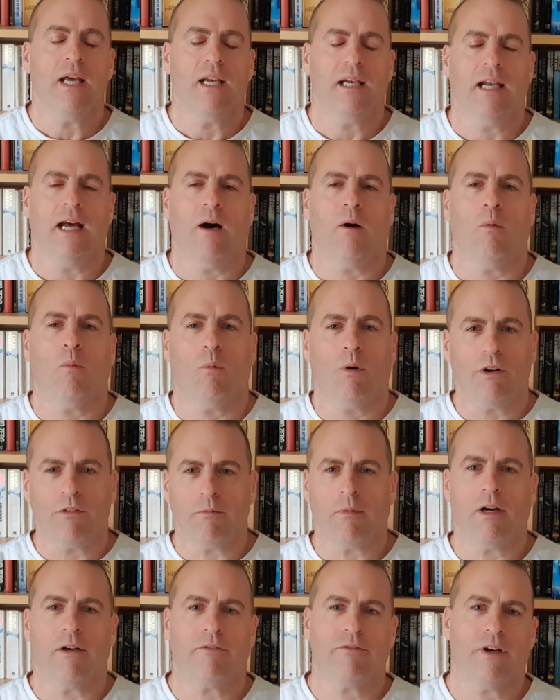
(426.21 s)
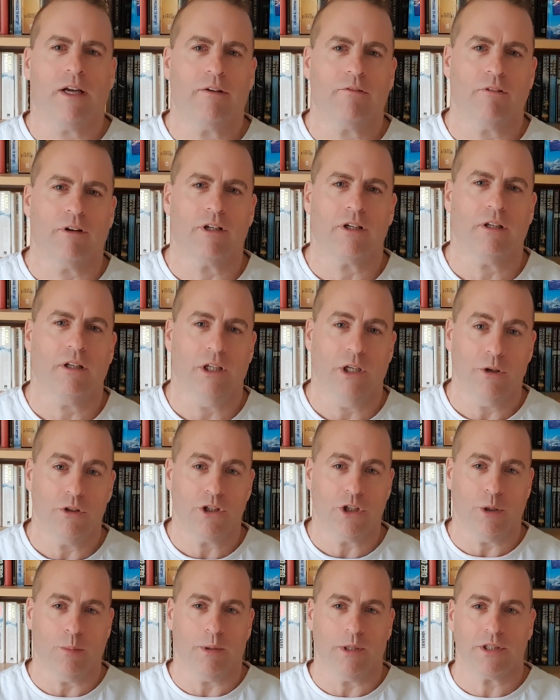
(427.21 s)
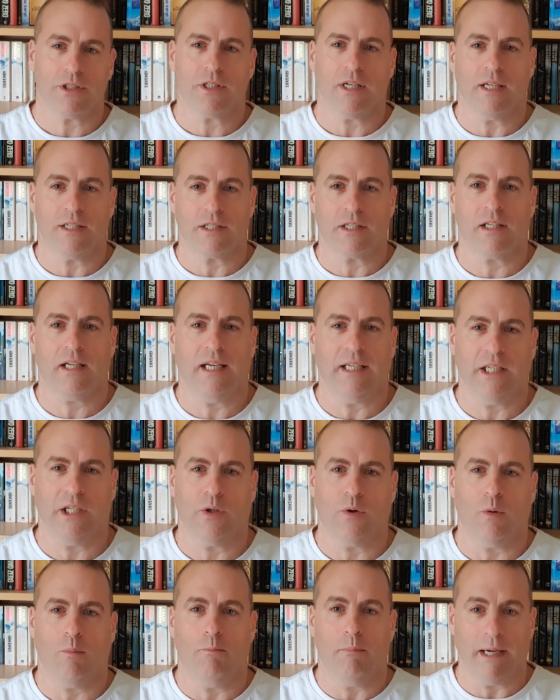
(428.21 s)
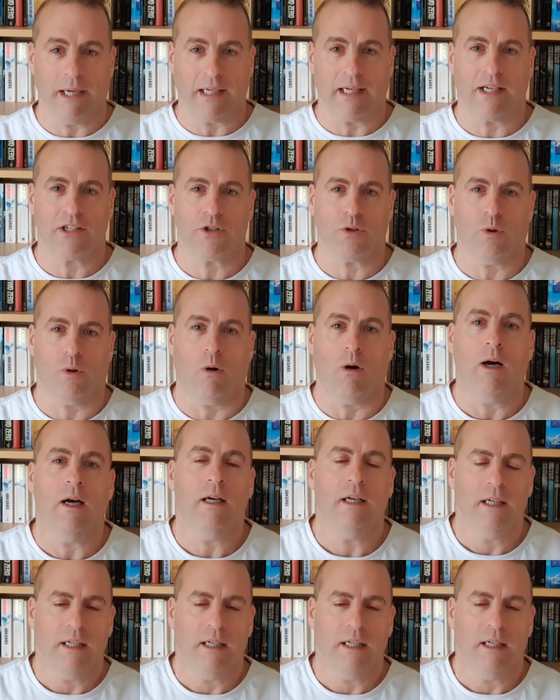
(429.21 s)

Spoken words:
Now, one of my favorite YouTubers is a lady called Meg Latour,